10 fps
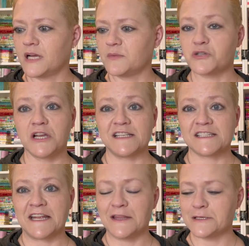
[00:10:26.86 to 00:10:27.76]
trying to
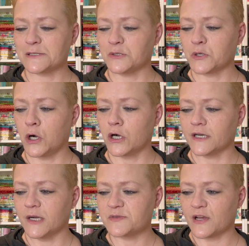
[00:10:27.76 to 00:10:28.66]
stand this little
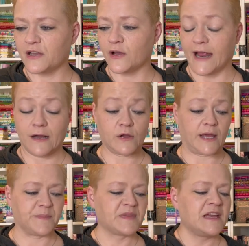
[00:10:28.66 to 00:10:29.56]
card up so I can look at it.
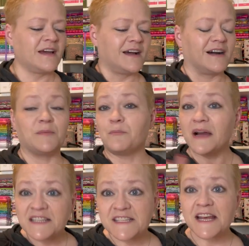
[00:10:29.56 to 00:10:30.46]
Okay.
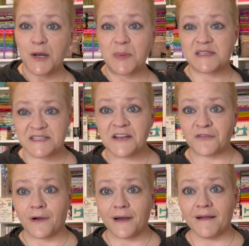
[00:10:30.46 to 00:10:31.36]
My setup is
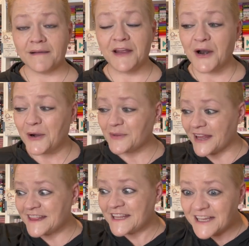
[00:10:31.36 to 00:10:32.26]
different. You know,
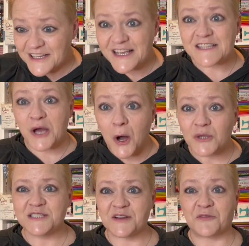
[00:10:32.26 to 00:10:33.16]
like this, it's all
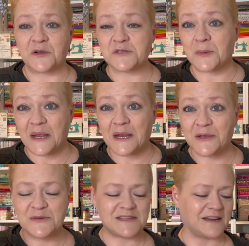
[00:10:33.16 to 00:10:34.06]
different. So I'm getting
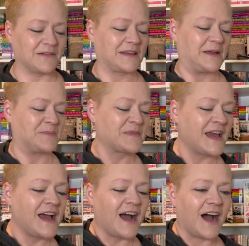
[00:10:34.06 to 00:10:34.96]
used to everything.
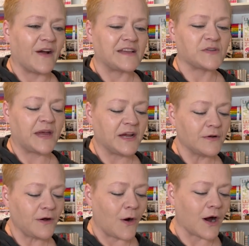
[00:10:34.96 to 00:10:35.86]
All right. So
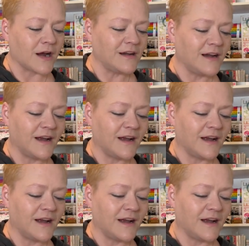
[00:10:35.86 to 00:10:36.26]
here are